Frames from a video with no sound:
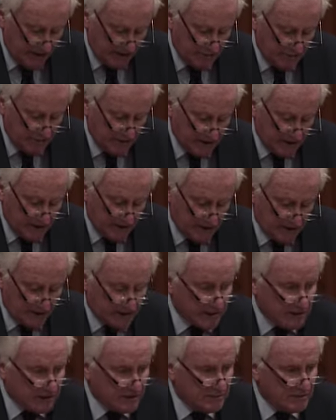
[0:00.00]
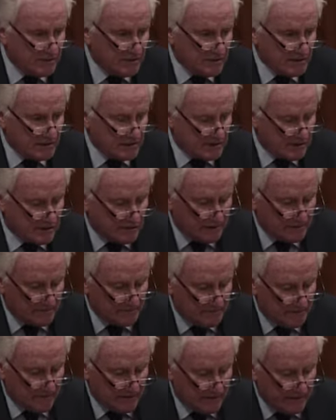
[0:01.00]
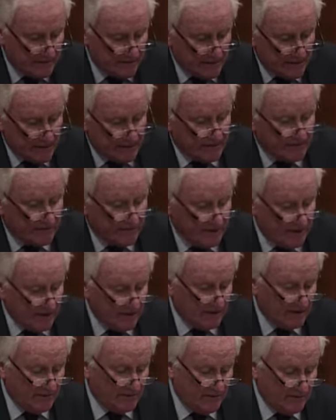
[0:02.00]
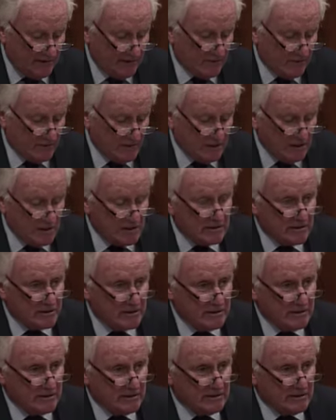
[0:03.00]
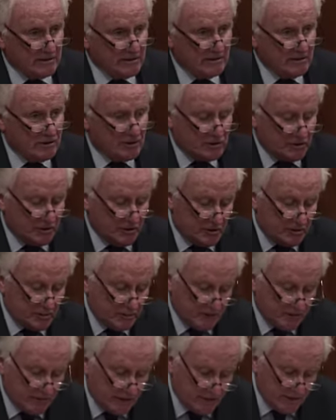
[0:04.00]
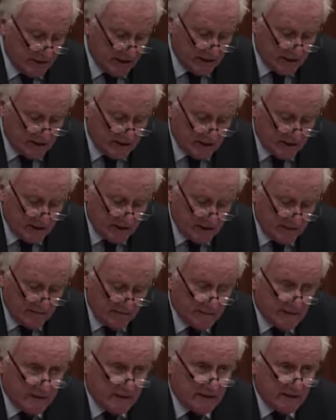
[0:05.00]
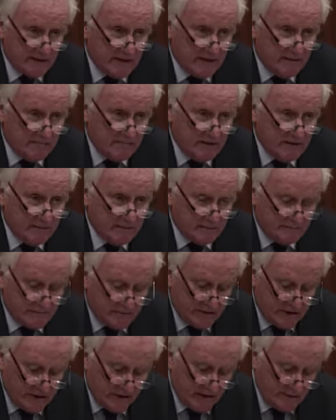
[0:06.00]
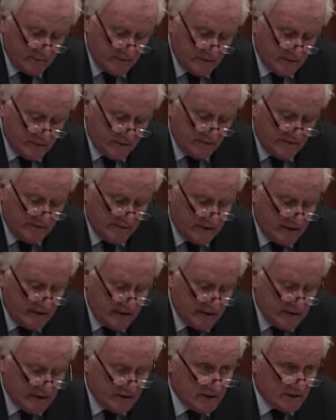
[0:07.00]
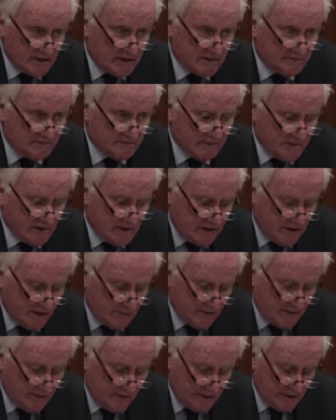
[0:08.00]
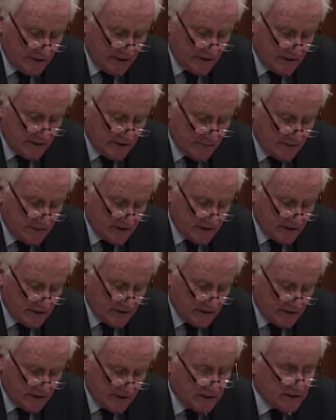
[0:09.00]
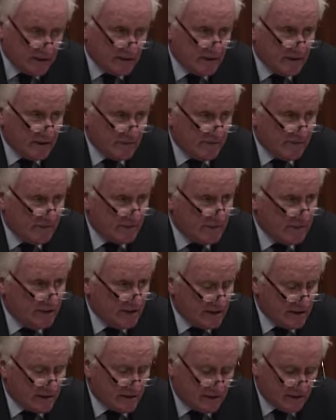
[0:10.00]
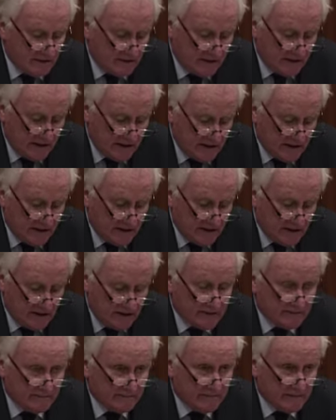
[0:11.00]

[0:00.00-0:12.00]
and personal circumstances. The final effect was that the Stewarts were required to serve a minimum term of 3 years before they could be considered for release on licence.